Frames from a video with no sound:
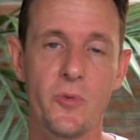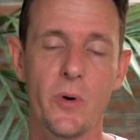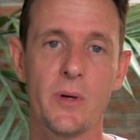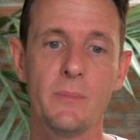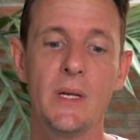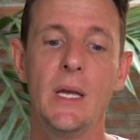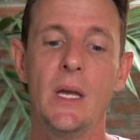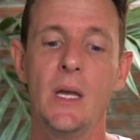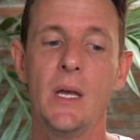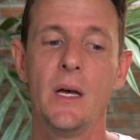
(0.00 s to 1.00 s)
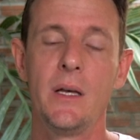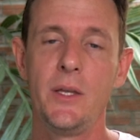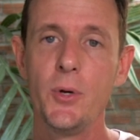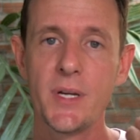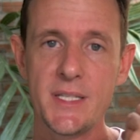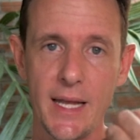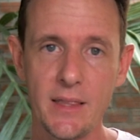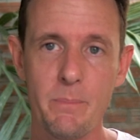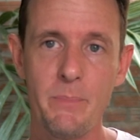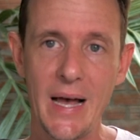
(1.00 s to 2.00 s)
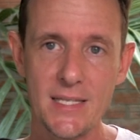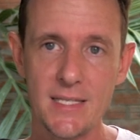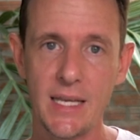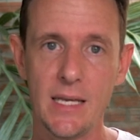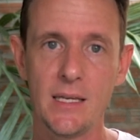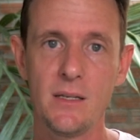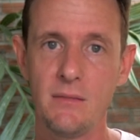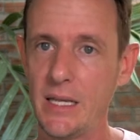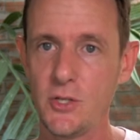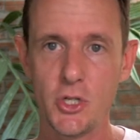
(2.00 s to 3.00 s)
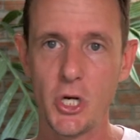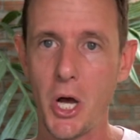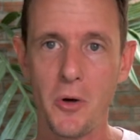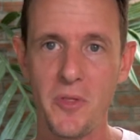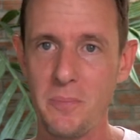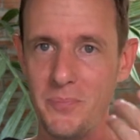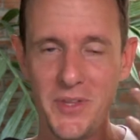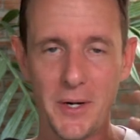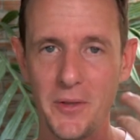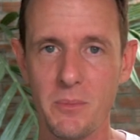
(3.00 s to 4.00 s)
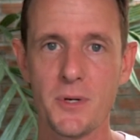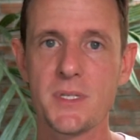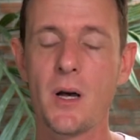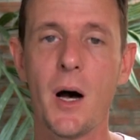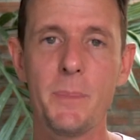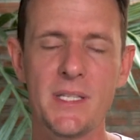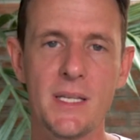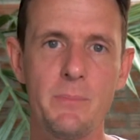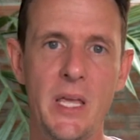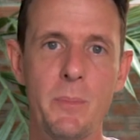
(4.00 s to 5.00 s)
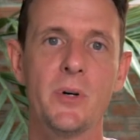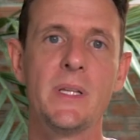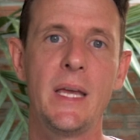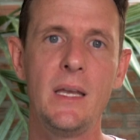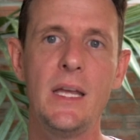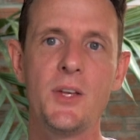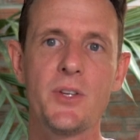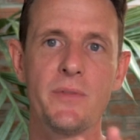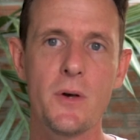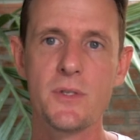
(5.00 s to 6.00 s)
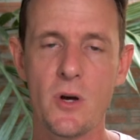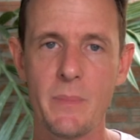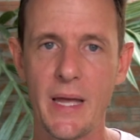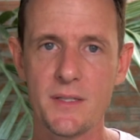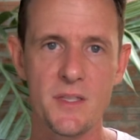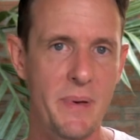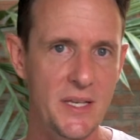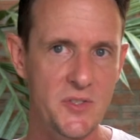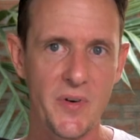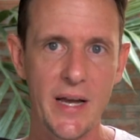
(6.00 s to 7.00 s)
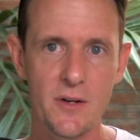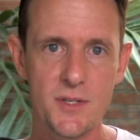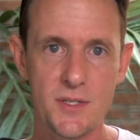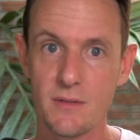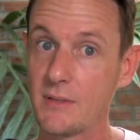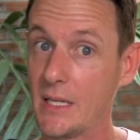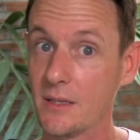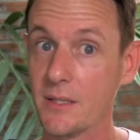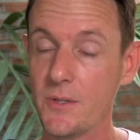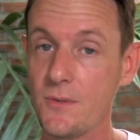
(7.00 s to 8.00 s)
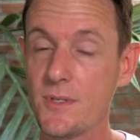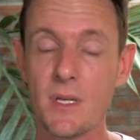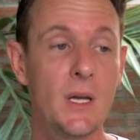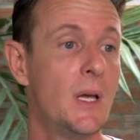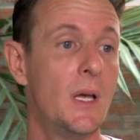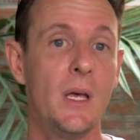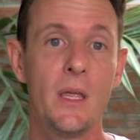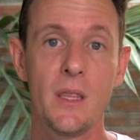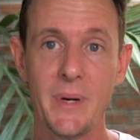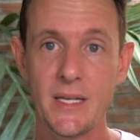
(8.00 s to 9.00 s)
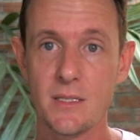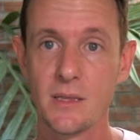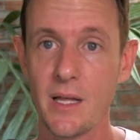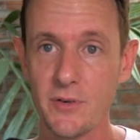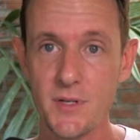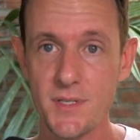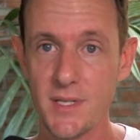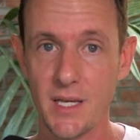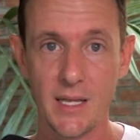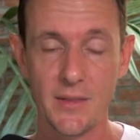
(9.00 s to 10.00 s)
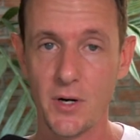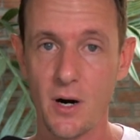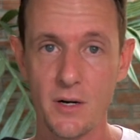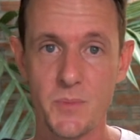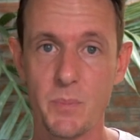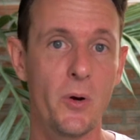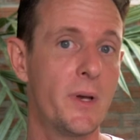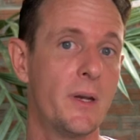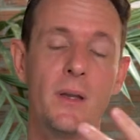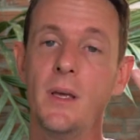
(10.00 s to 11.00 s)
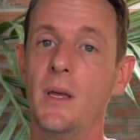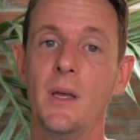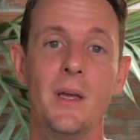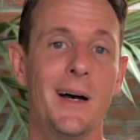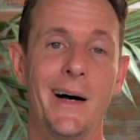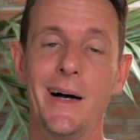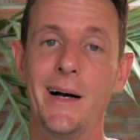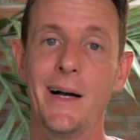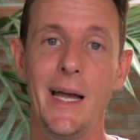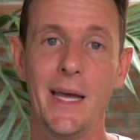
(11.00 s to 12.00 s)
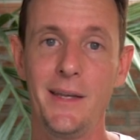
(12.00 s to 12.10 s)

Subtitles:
for them. You could take the best in show, the most competent people in each of those domains. The best fighters can lose, the best lovers can get their hearts broken, the